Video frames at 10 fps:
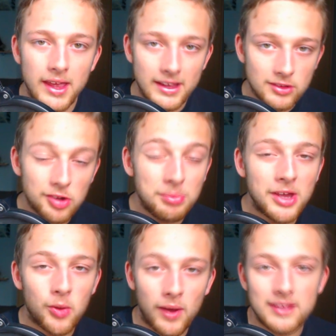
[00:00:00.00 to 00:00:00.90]
it took
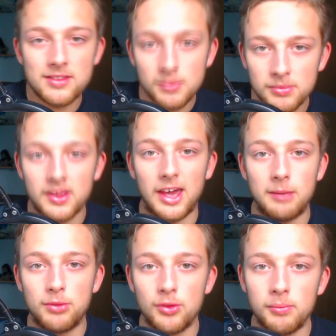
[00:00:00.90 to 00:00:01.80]
me quite some
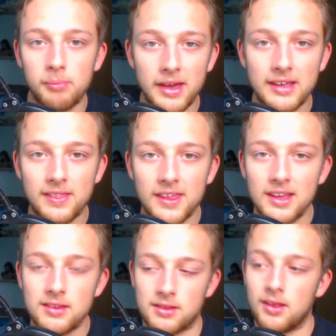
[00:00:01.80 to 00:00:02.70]
time to make
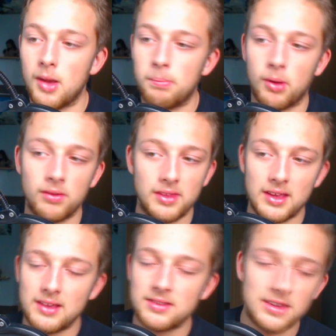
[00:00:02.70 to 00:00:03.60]
these and upload
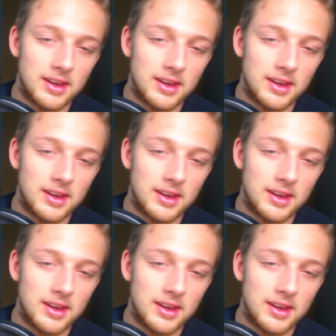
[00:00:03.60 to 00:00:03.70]
these,